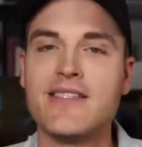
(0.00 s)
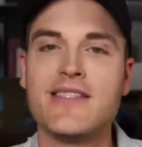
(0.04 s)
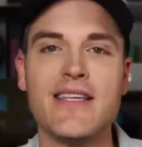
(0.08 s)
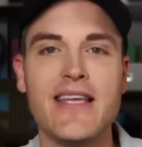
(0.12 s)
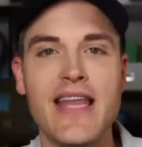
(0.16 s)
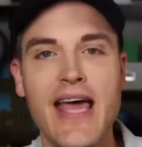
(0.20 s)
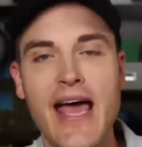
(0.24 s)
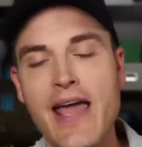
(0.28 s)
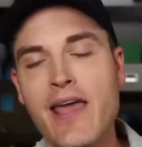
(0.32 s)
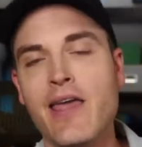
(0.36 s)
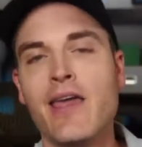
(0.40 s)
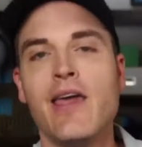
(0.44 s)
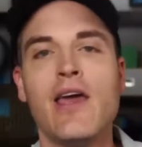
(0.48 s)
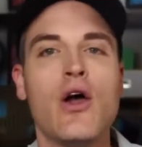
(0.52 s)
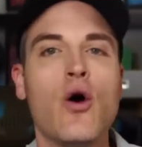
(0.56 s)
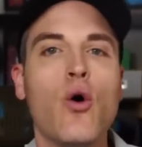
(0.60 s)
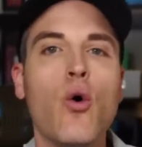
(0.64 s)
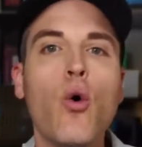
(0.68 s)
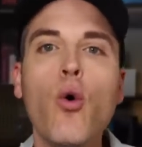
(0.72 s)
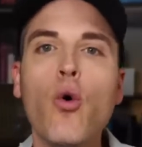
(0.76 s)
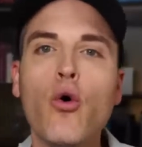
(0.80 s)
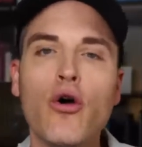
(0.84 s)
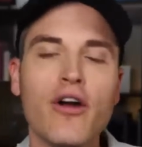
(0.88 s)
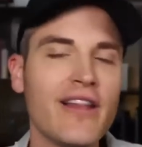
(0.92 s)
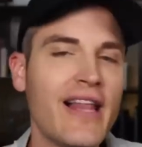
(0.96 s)
today.
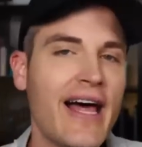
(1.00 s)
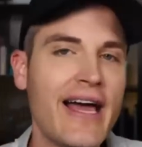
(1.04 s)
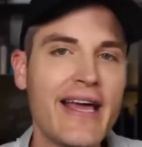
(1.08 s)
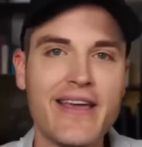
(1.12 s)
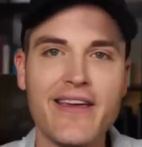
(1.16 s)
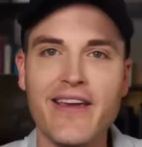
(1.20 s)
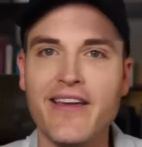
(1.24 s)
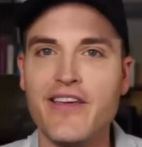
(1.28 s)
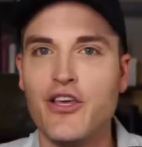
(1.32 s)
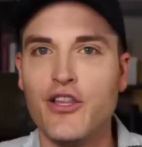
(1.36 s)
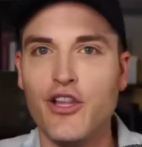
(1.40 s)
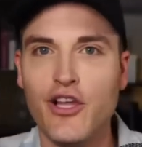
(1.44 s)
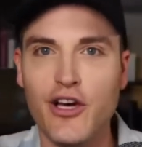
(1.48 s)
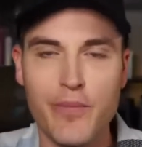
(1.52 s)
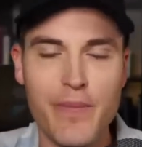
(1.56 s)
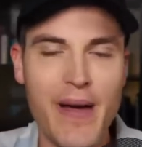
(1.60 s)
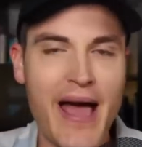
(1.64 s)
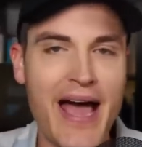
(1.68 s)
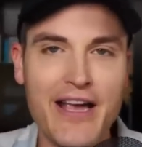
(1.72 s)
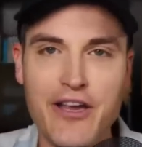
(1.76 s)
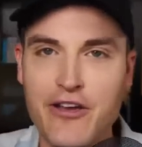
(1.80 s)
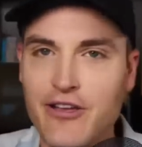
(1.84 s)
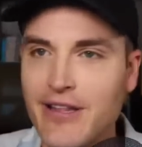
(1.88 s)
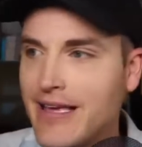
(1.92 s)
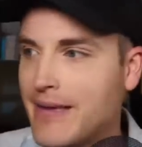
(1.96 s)
Or like you look
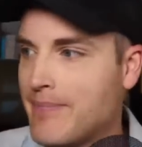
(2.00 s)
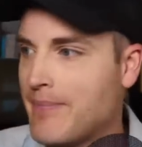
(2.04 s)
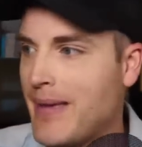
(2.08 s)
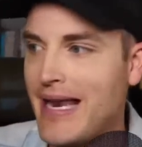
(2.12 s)
back, you're like,